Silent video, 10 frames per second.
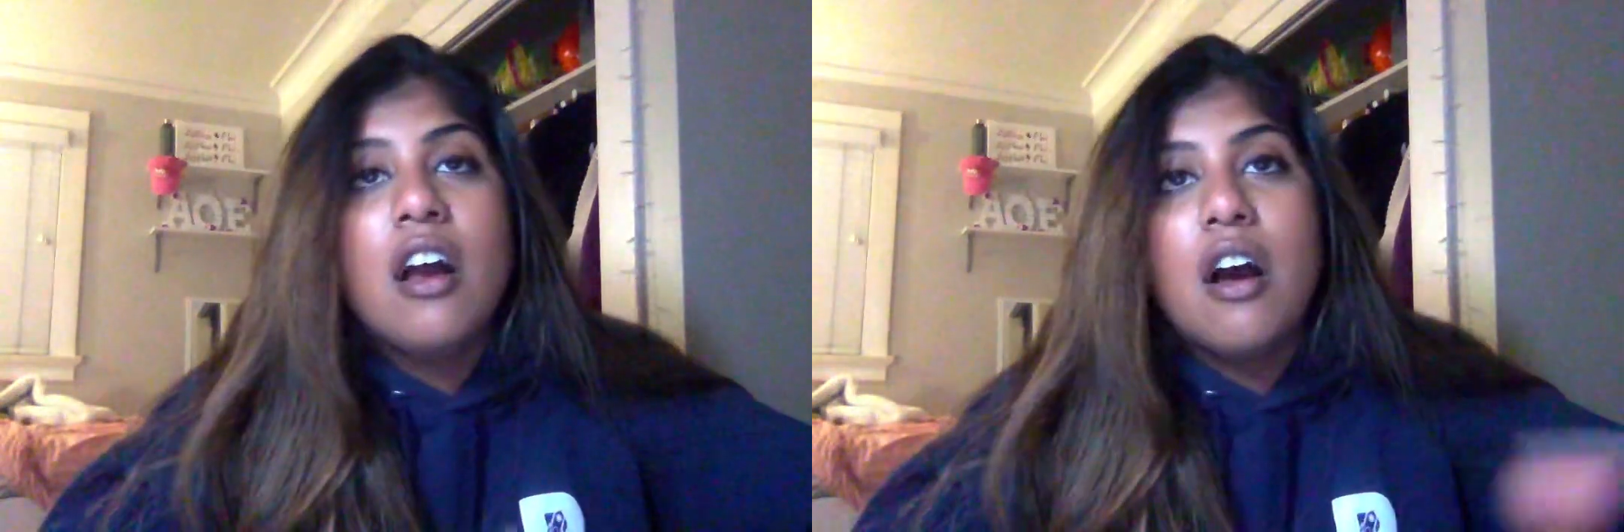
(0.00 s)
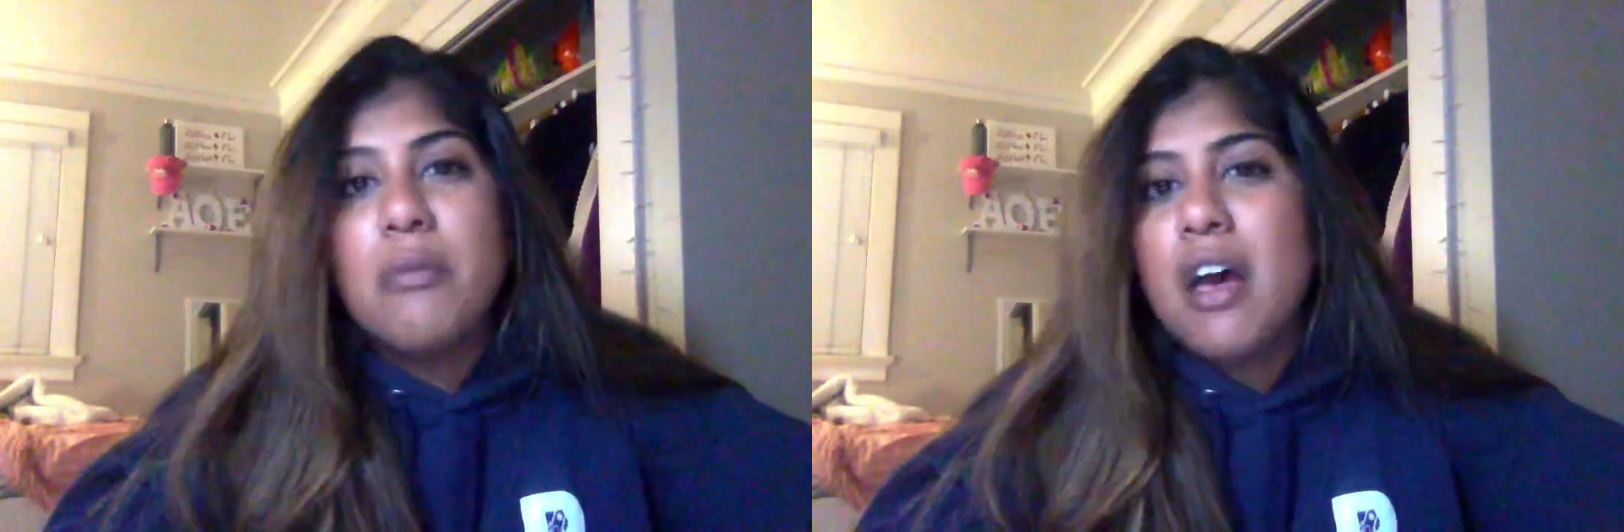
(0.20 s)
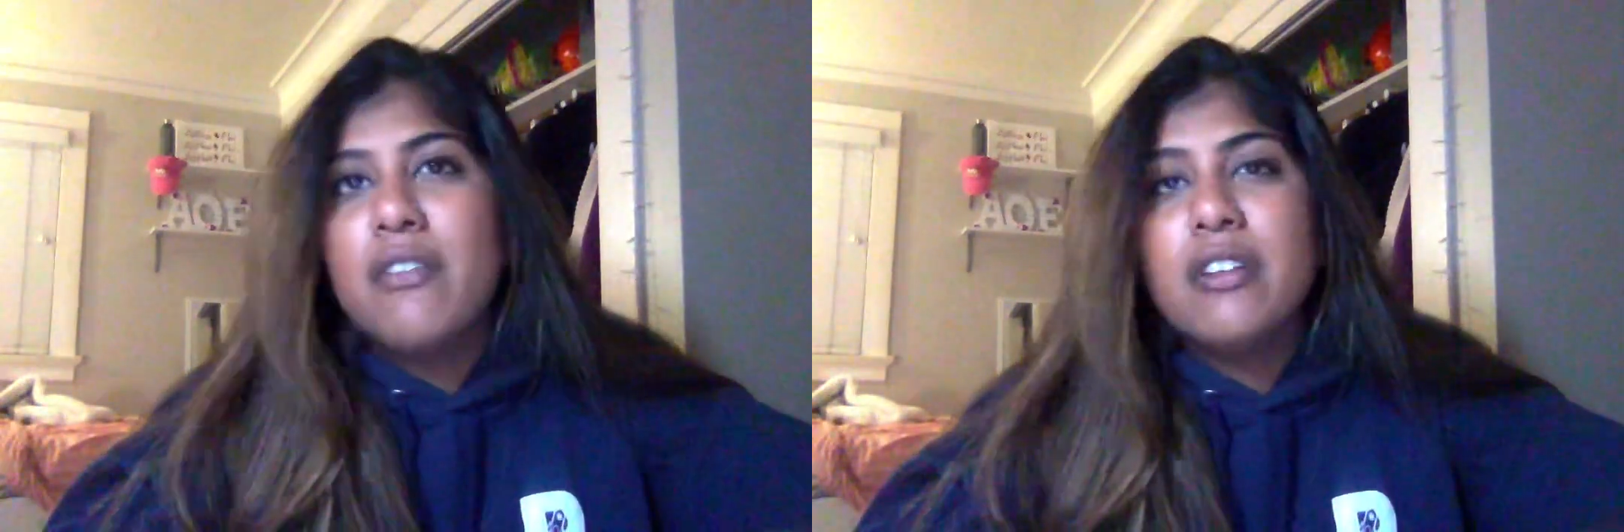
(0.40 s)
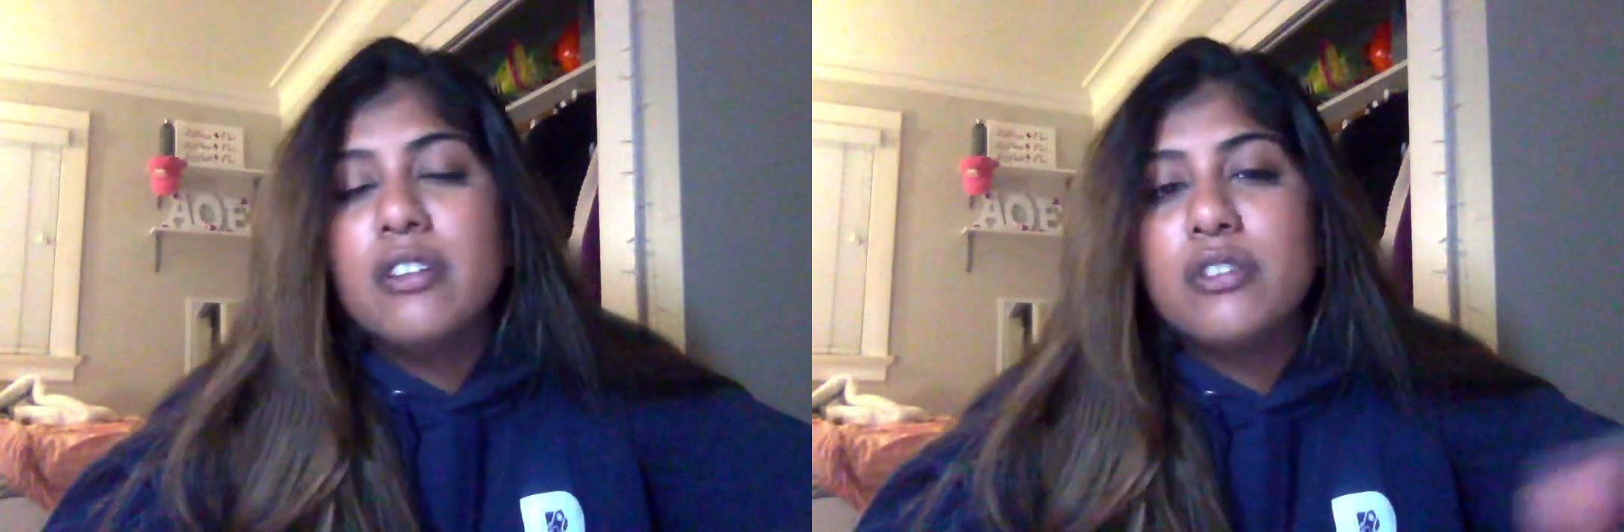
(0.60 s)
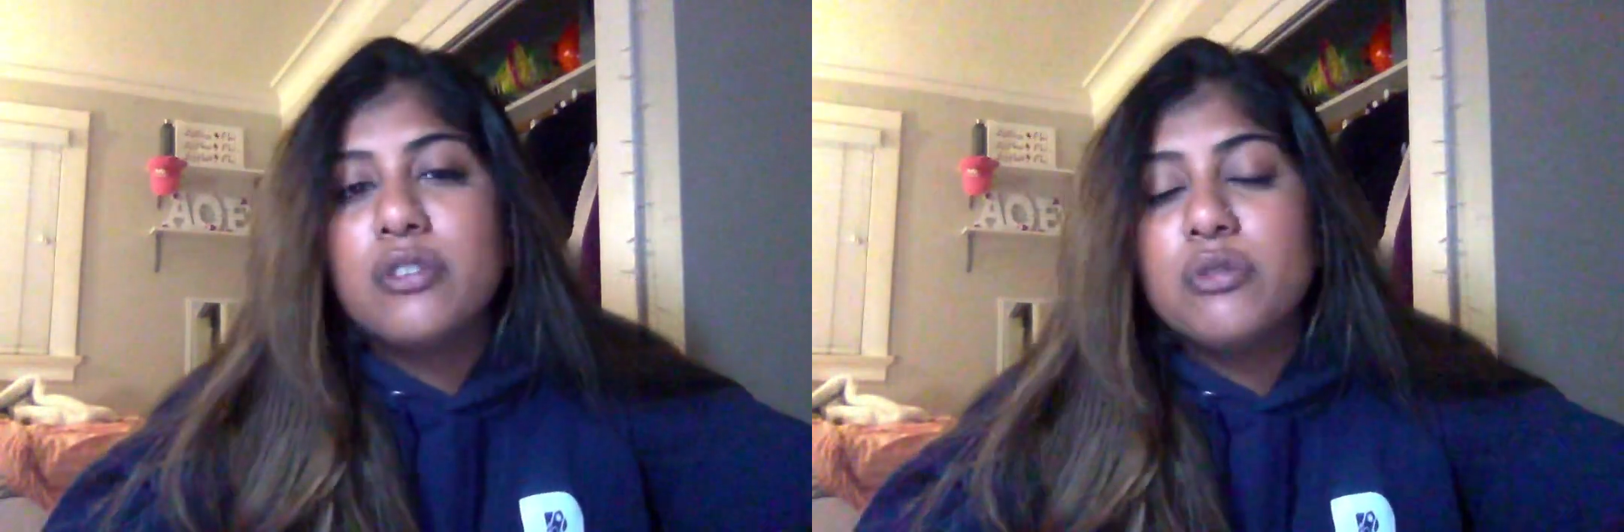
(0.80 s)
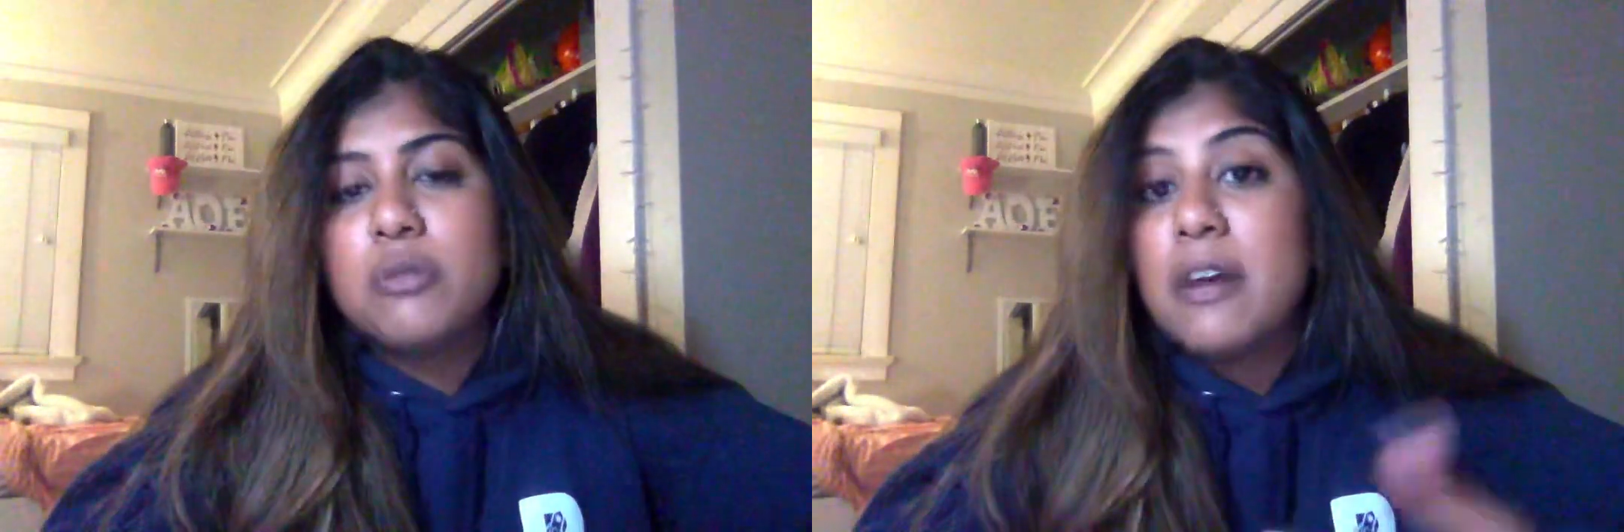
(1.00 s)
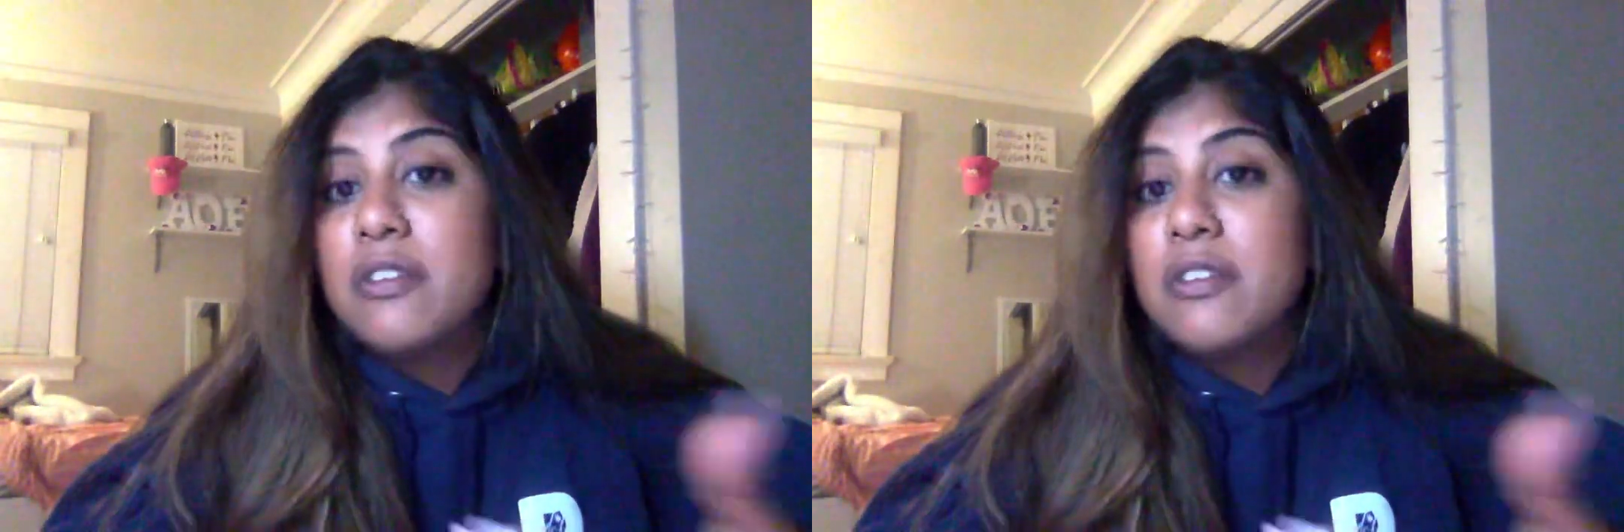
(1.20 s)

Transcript: The evidence used by